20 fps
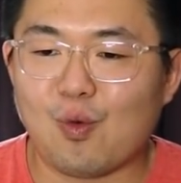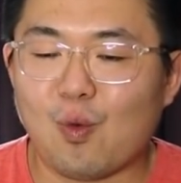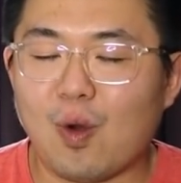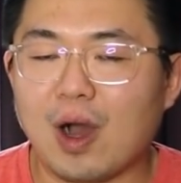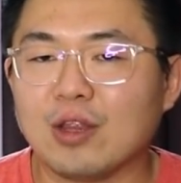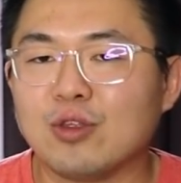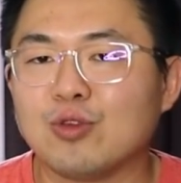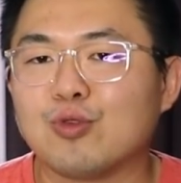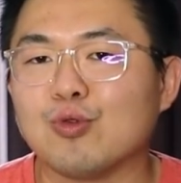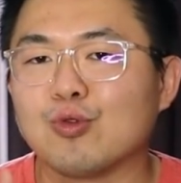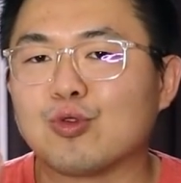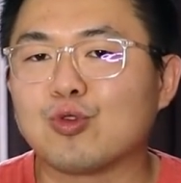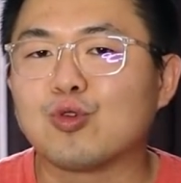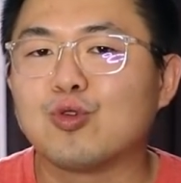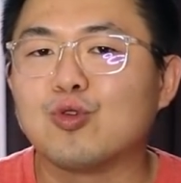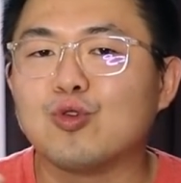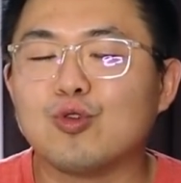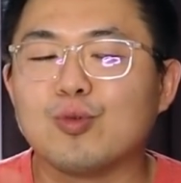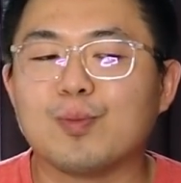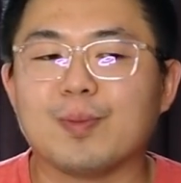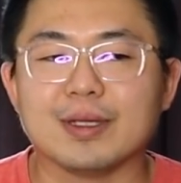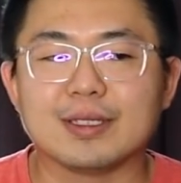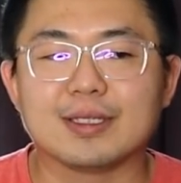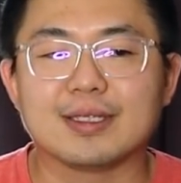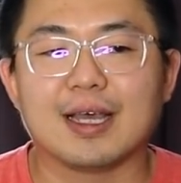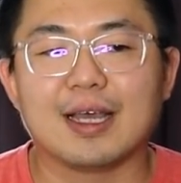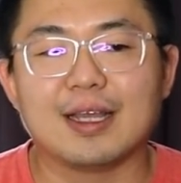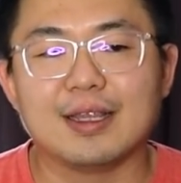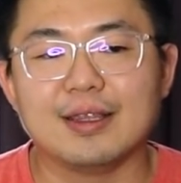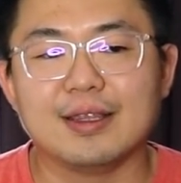1 to
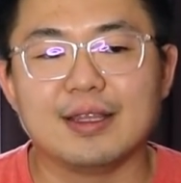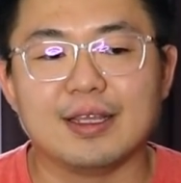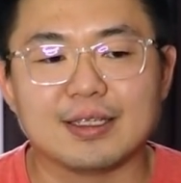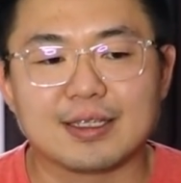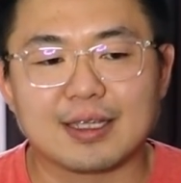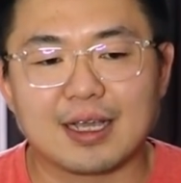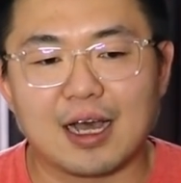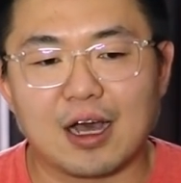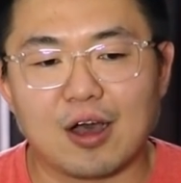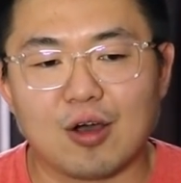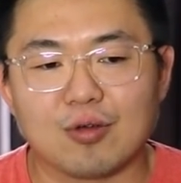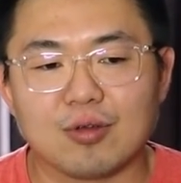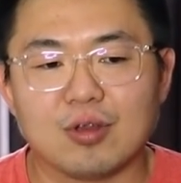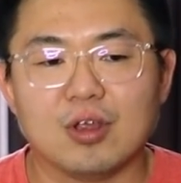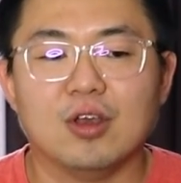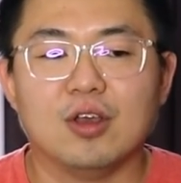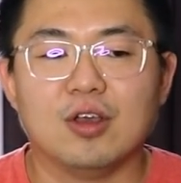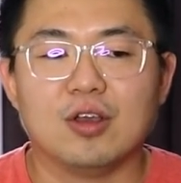2% discount